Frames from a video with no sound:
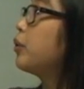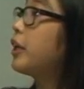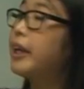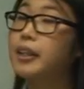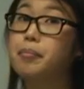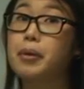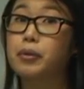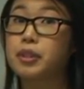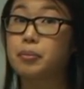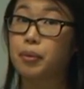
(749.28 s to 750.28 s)
looking at the
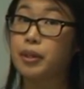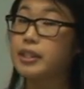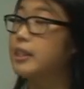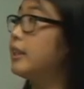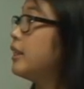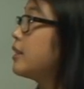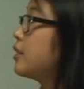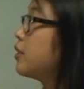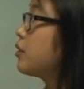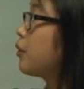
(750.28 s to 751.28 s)
melting points in
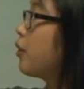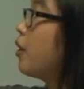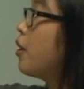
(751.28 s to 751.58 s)
these. So